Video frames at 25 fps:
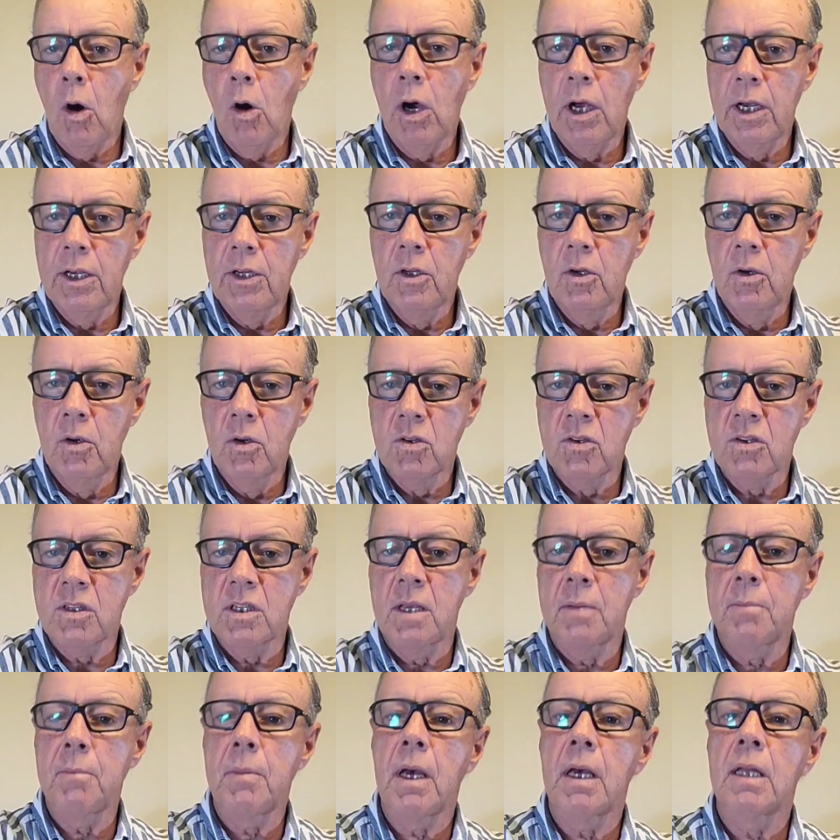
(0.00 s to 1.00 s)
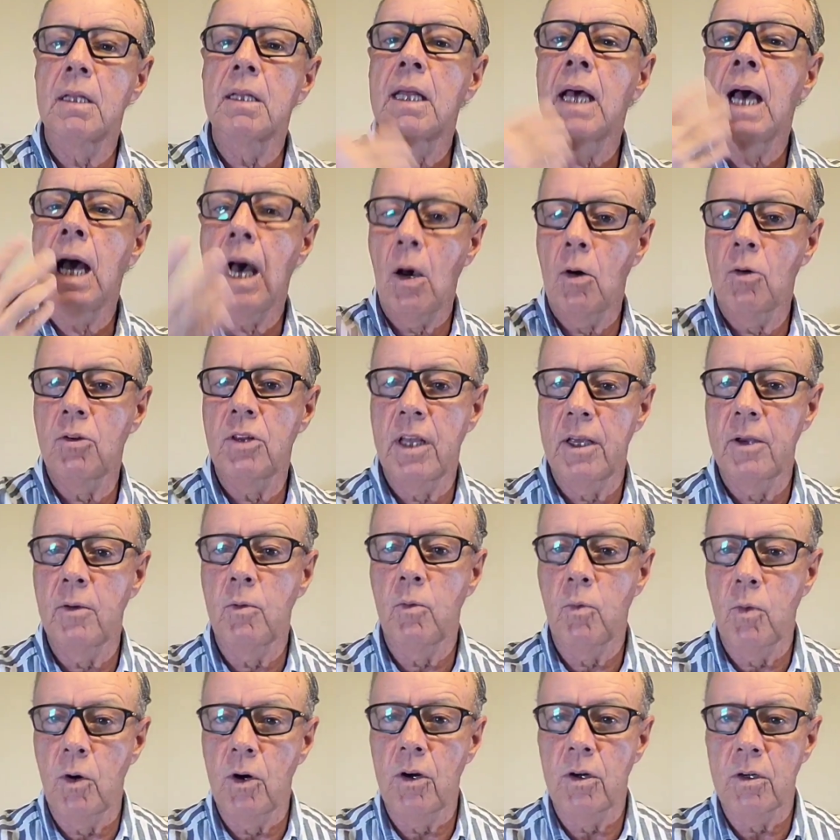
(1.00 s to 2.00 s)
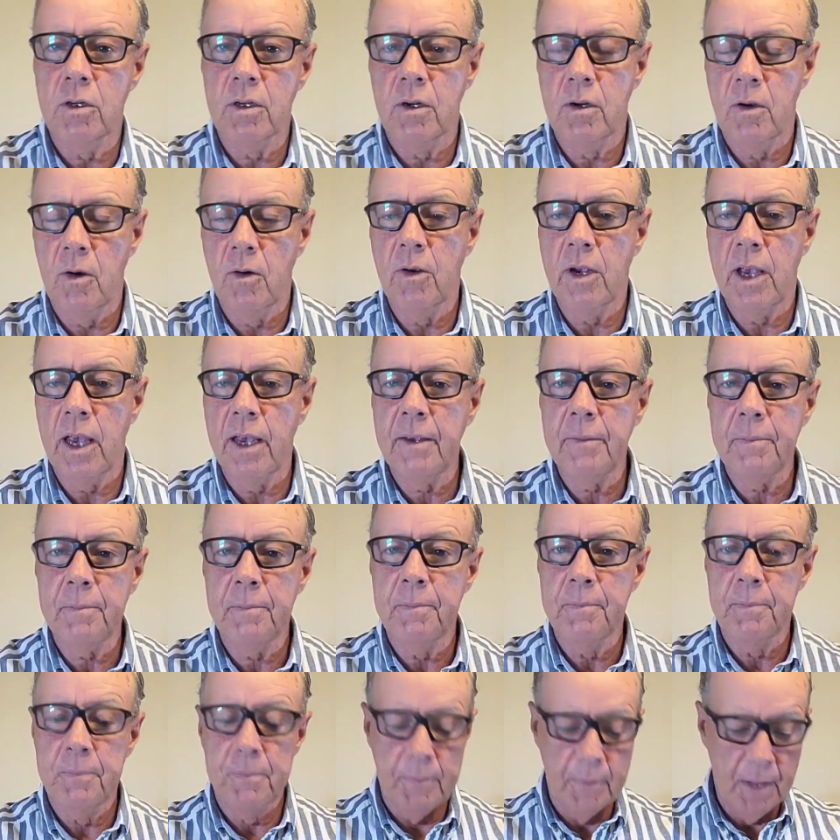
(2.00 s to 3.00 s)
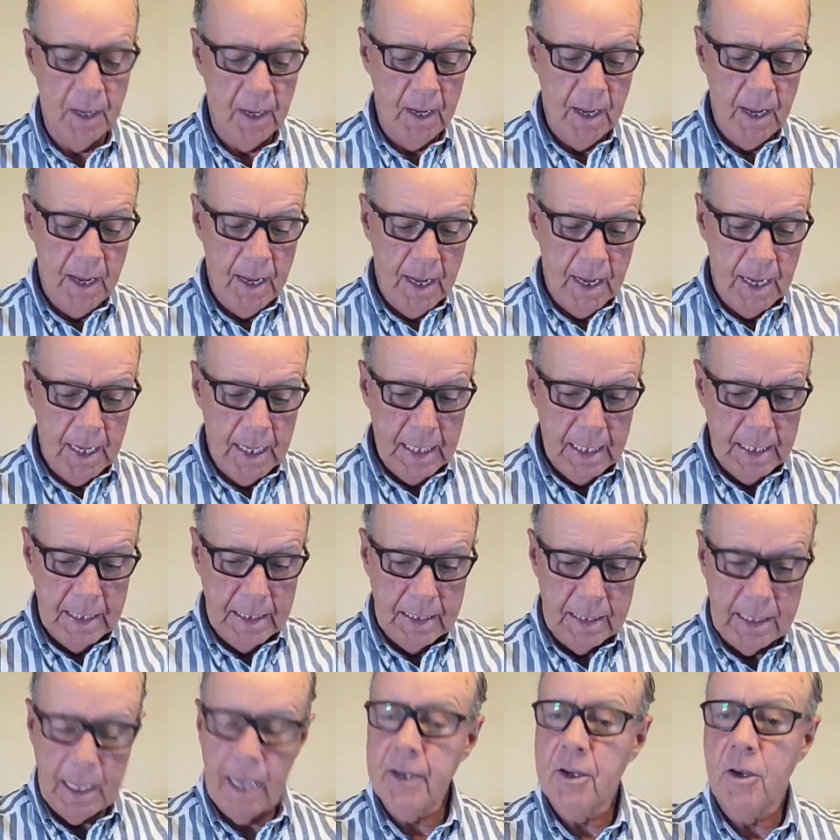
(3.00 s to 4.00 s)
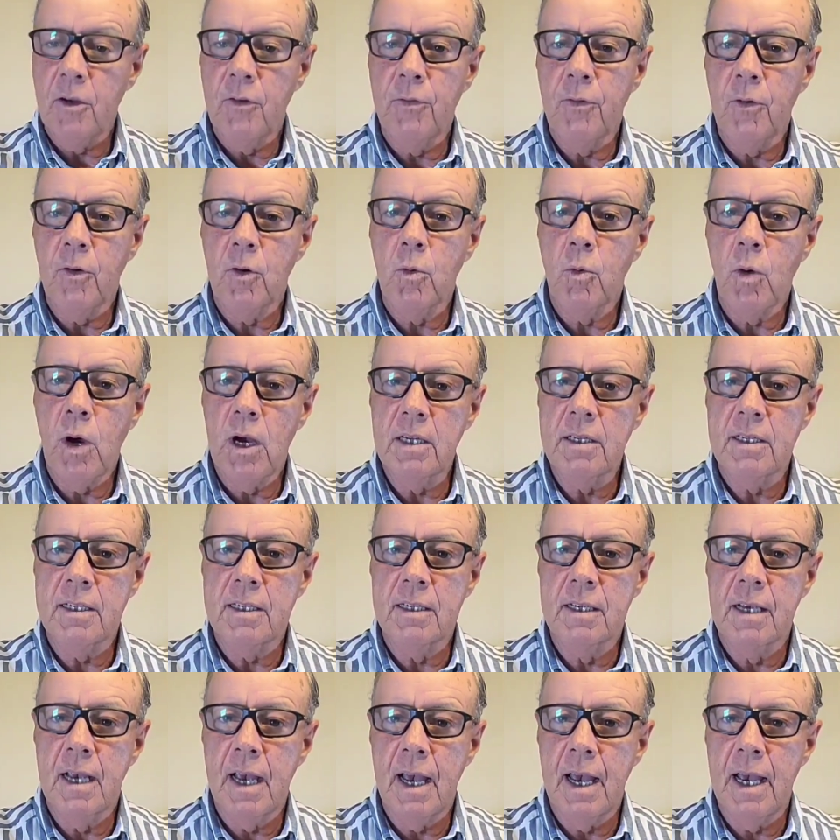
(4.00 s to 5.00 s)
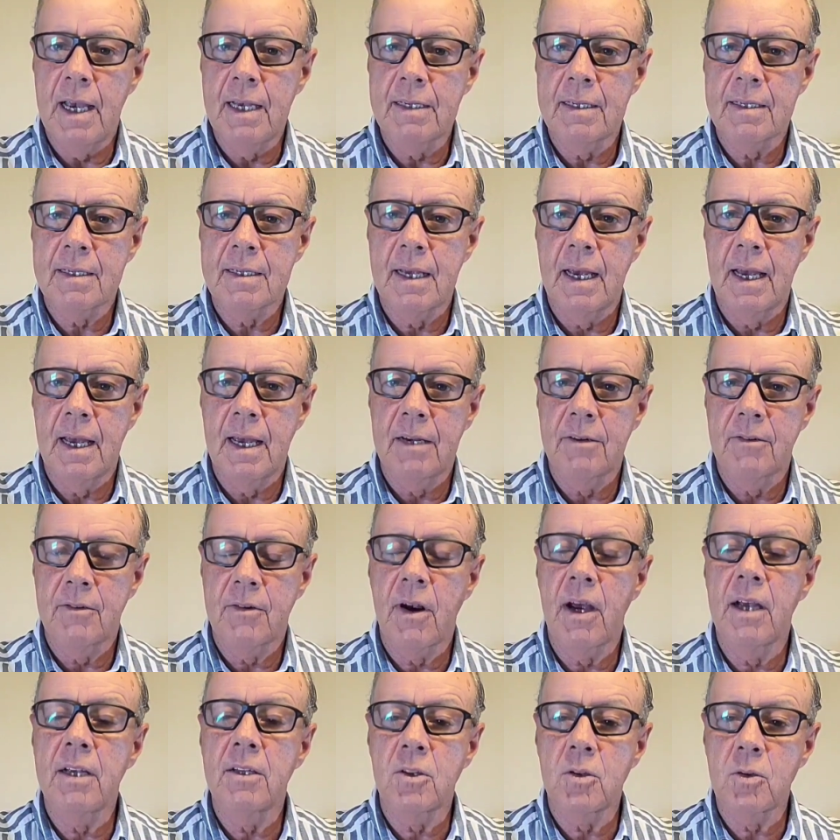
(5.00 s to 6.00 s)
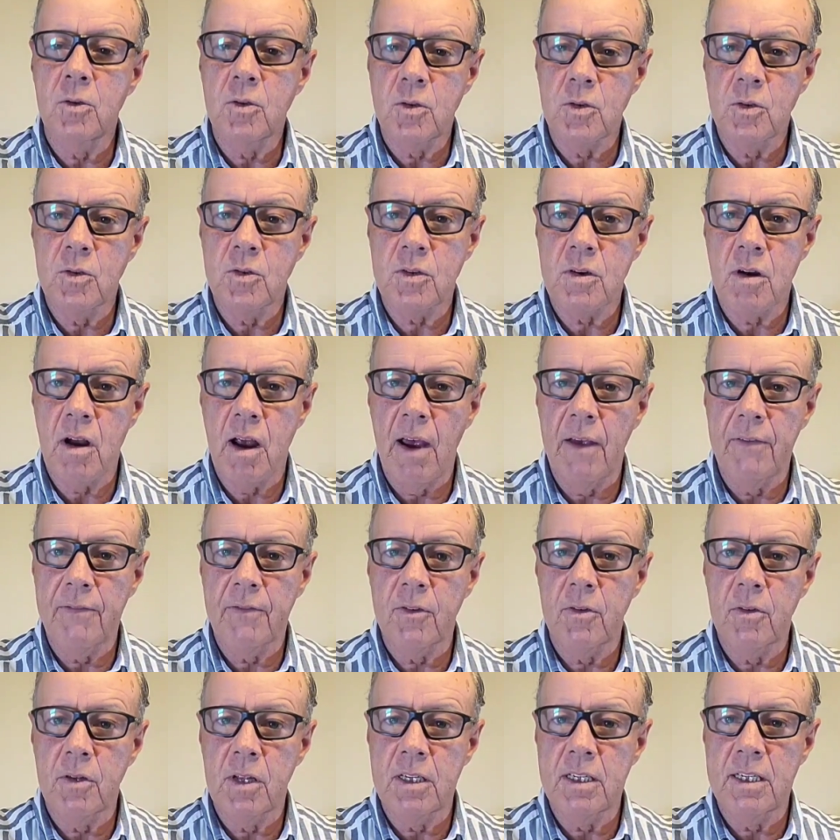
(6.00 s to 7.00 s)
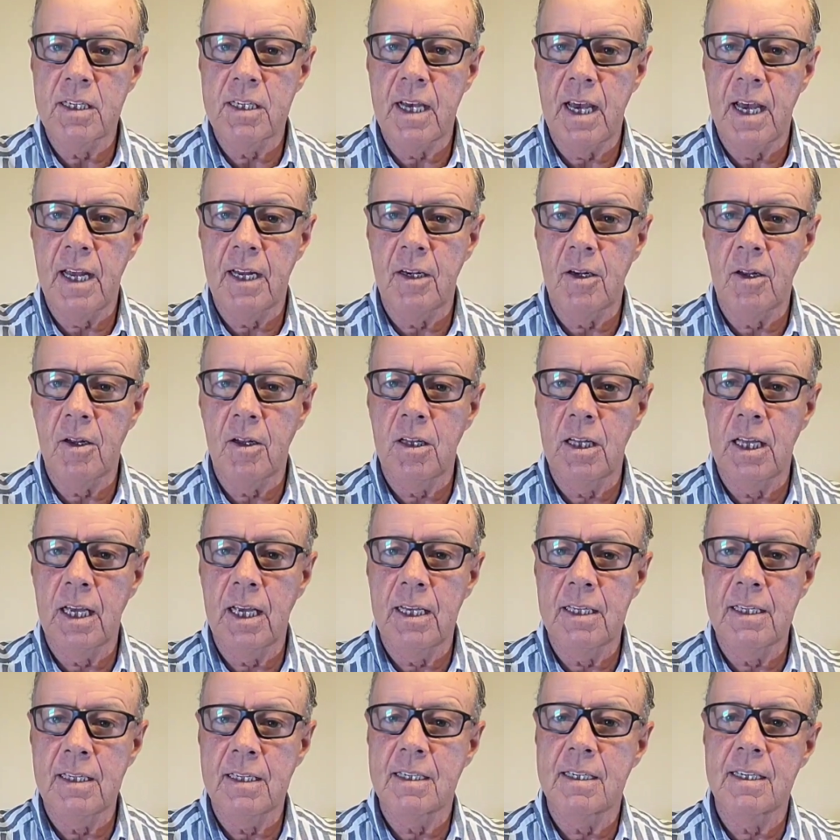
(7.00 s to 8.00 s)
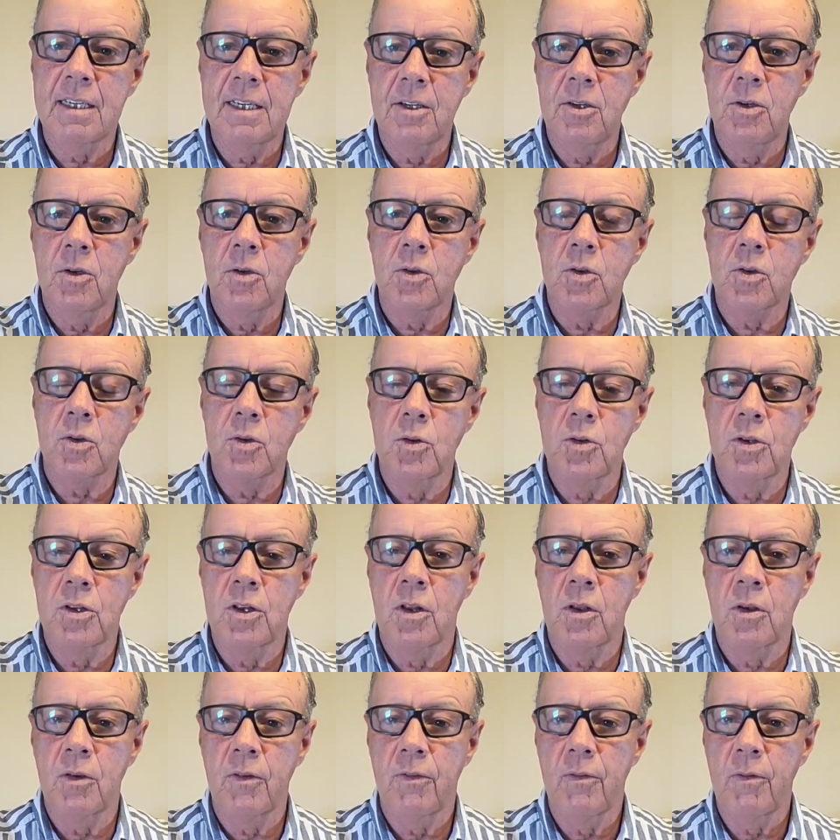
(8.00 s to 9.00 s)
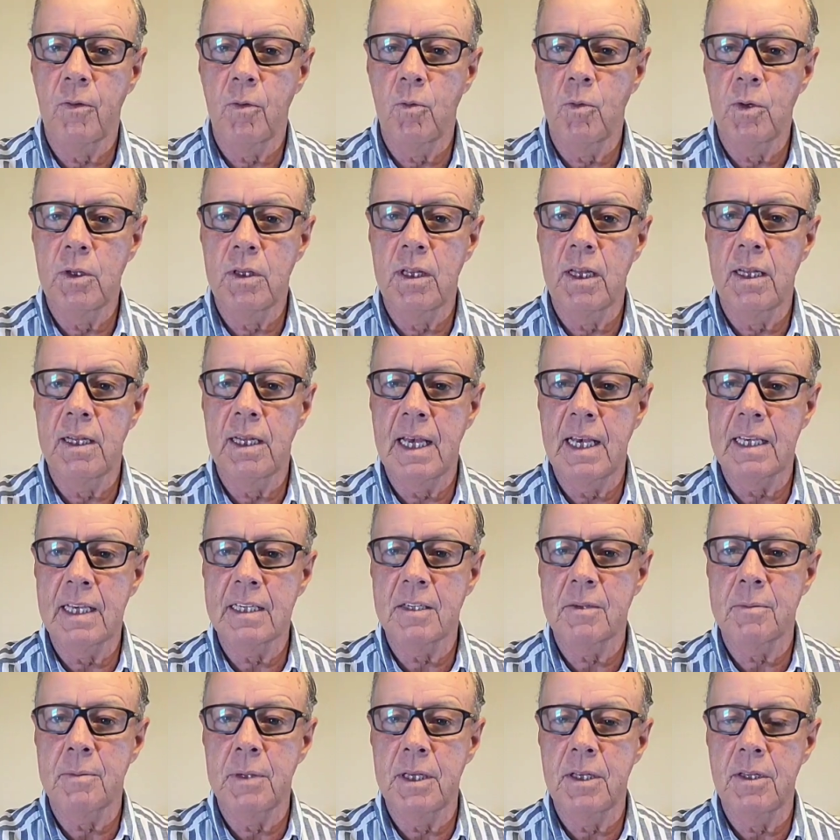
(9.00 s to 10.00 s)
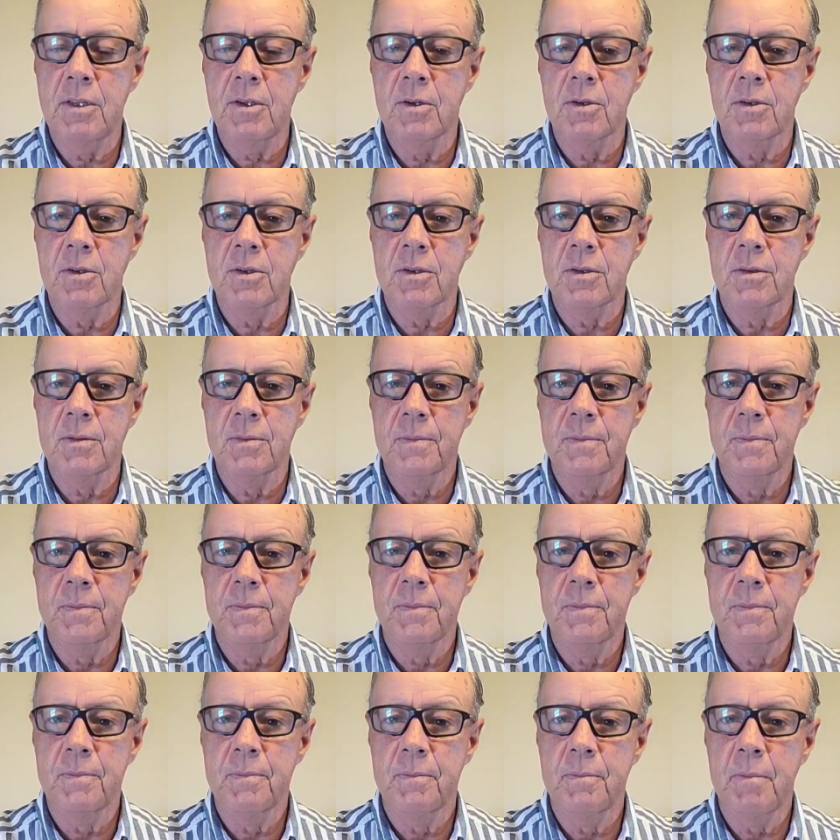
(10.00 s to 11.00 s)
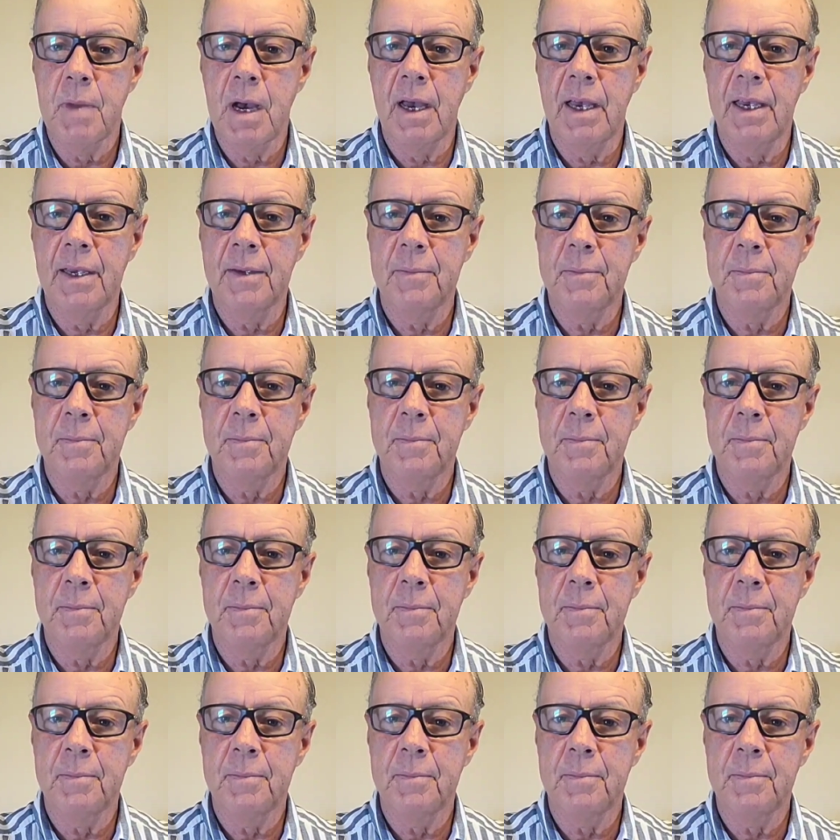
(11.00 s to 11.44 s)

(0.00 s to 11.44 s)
I use them and how they work, okay? Thank you for watching, guys, and try to subscribe to the channel, and see you soon with the next videos. Bye.